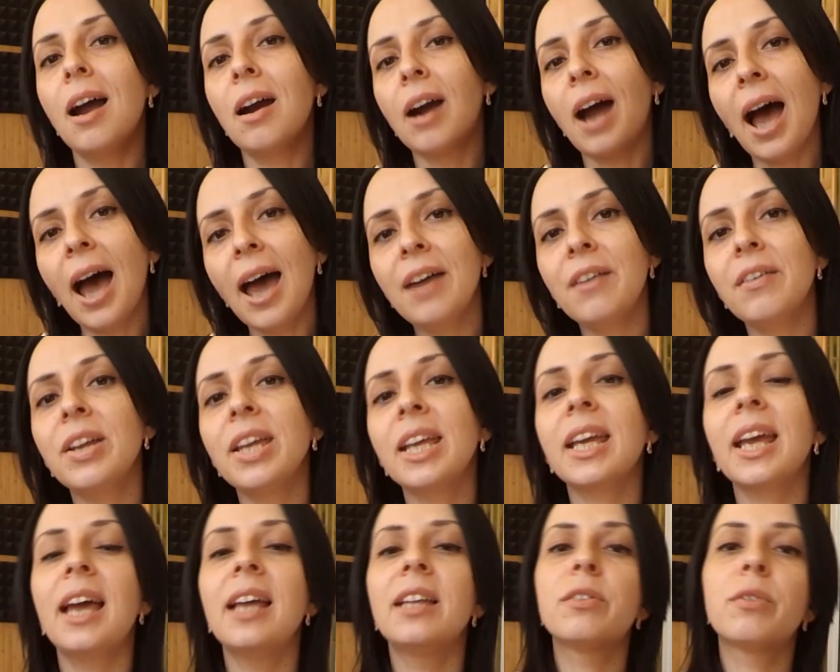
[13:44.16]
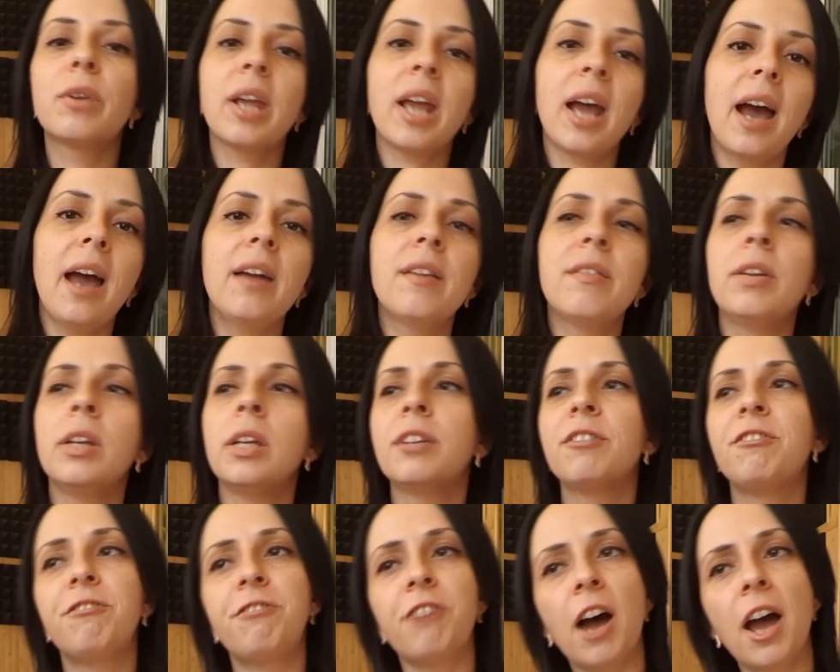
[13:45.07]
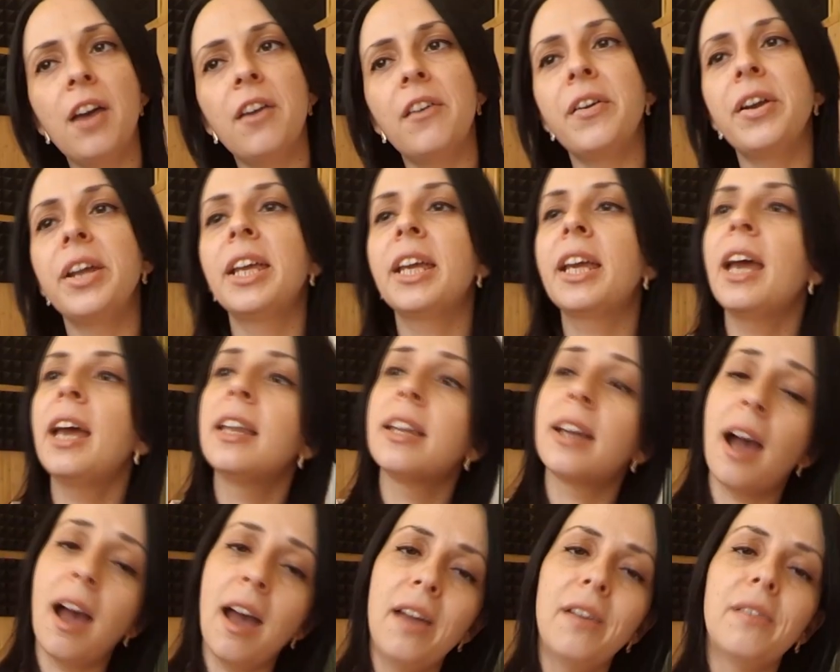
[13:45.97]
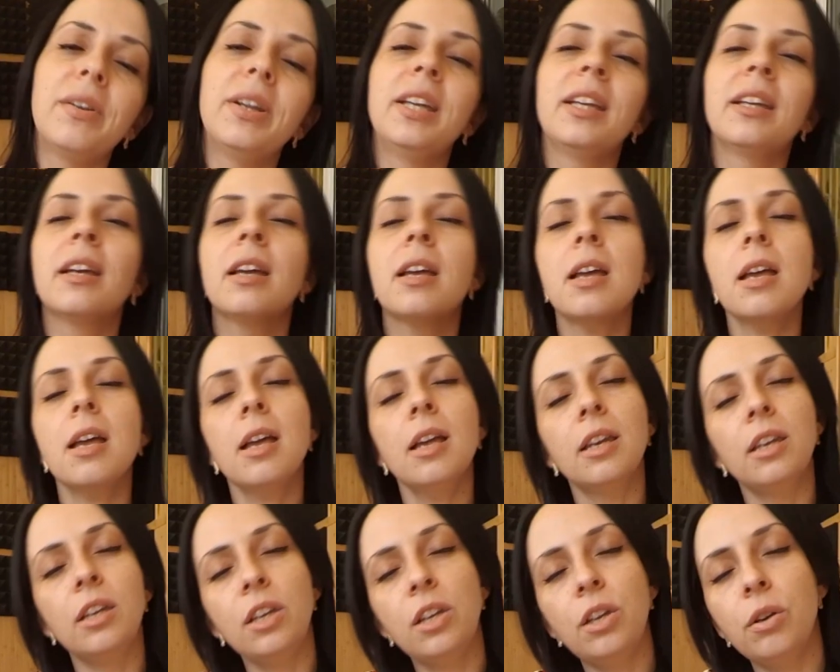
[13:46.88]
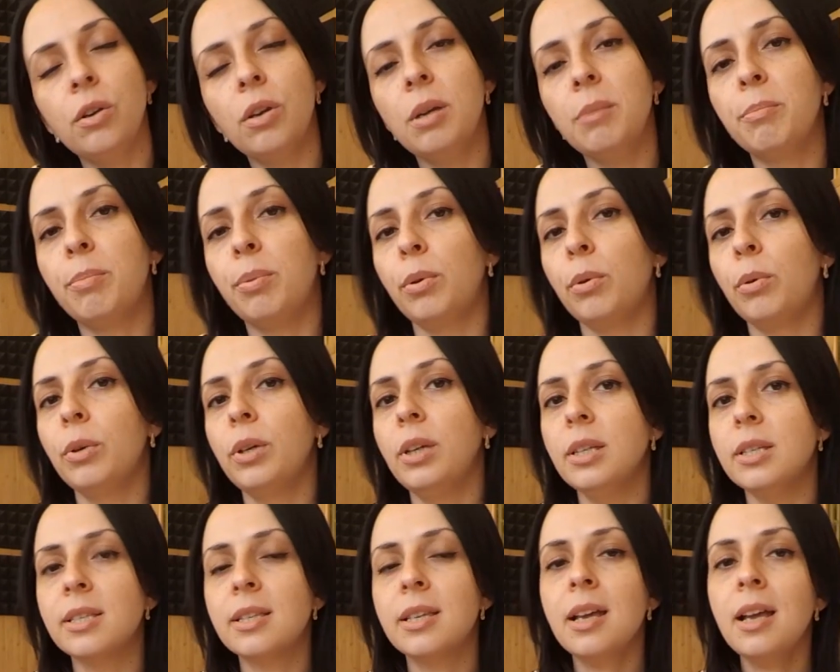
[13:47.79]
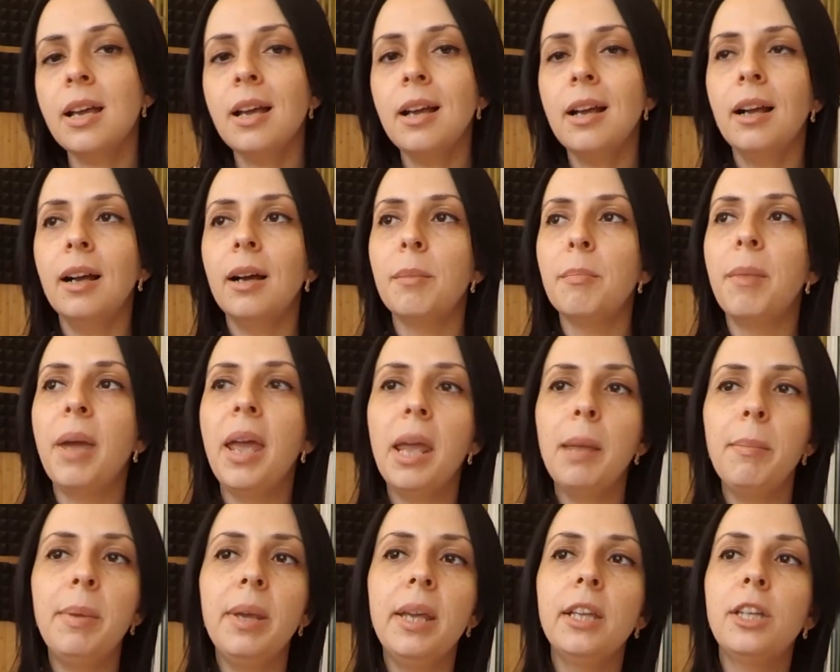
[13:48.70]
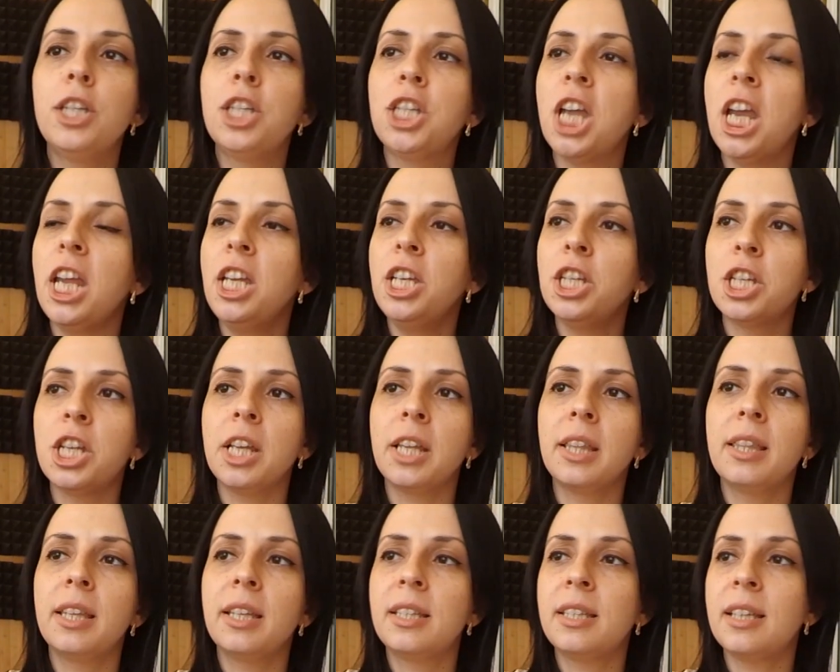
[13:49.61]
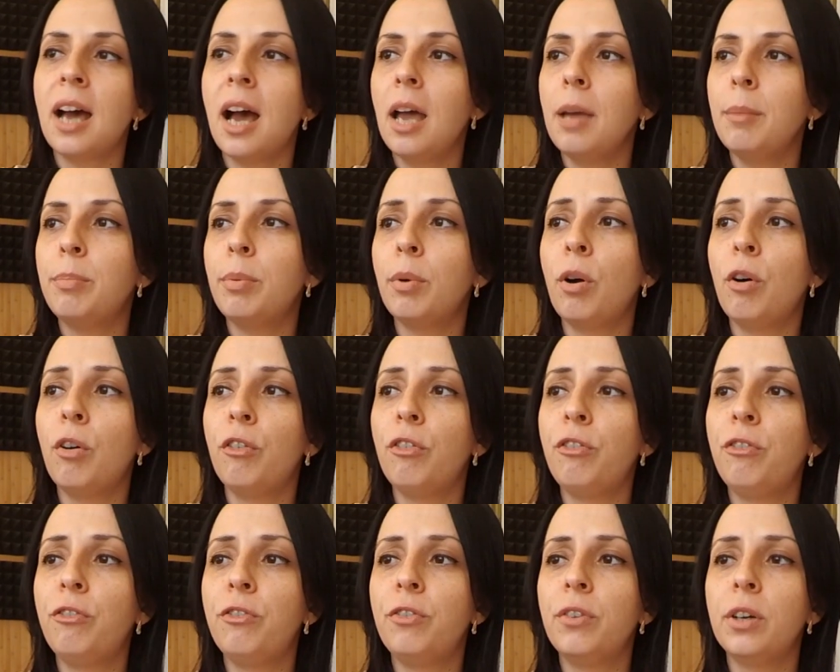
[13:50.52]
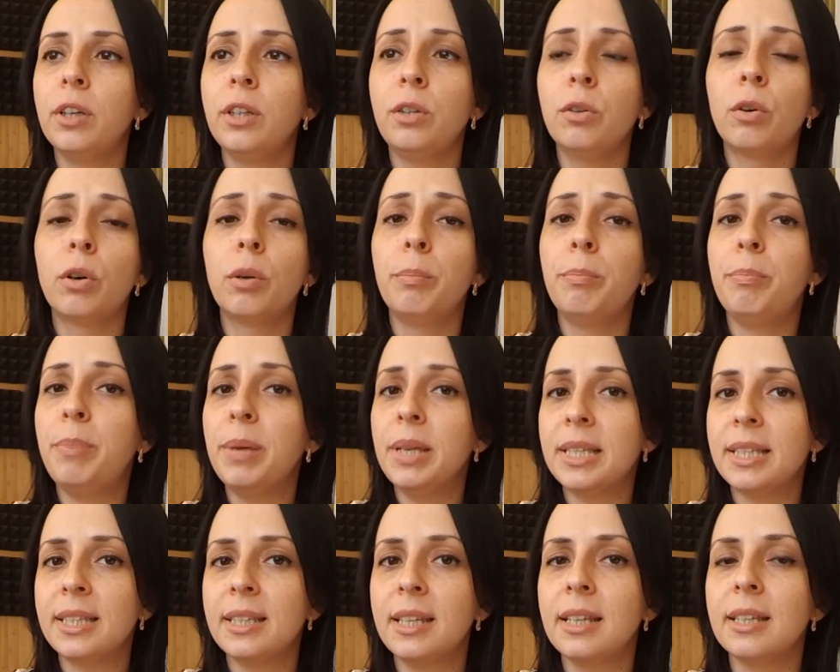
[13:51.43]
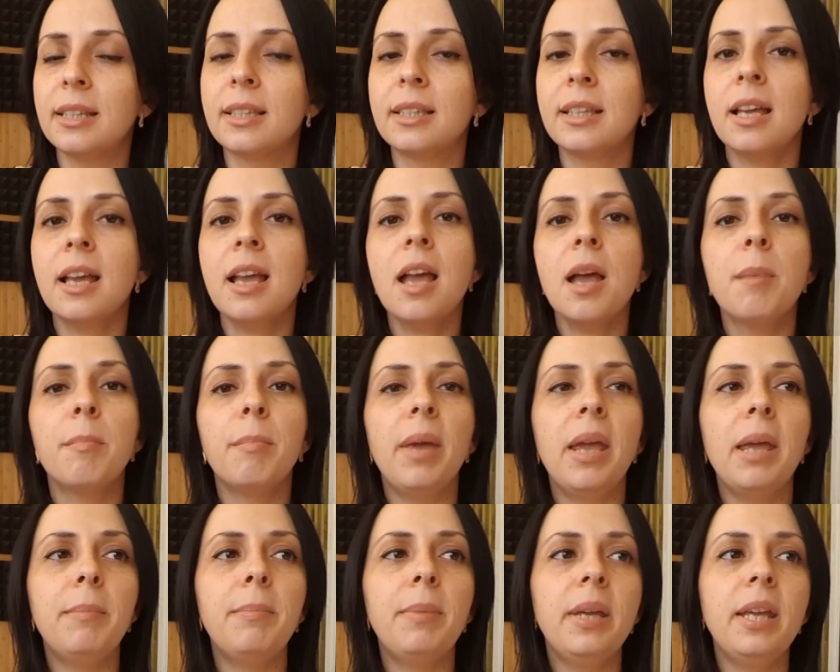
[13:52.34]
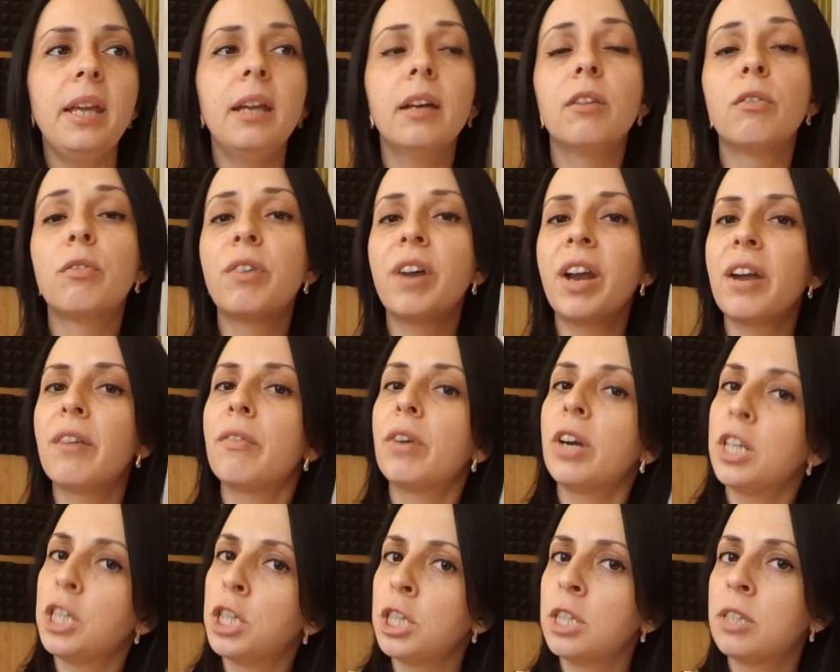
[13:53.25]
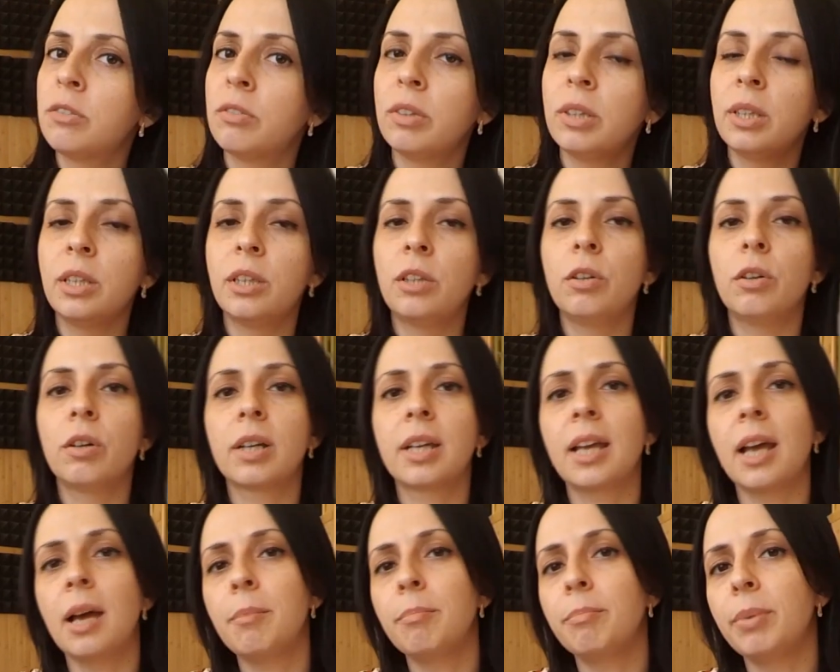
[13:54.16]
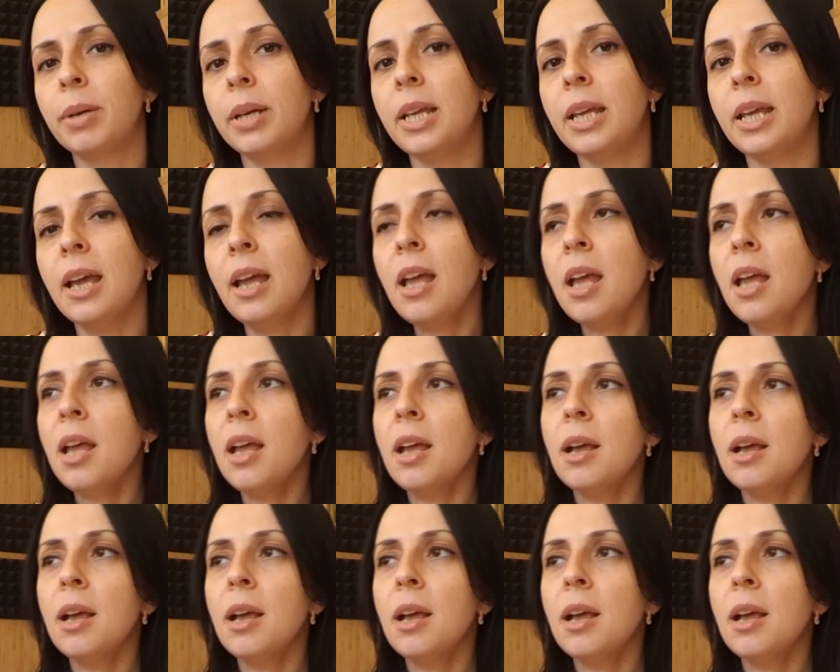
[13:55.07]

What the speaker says: hiring and rehiring, firing and hiring new employees, maybe changing the type of your business, maybe re-registering your company,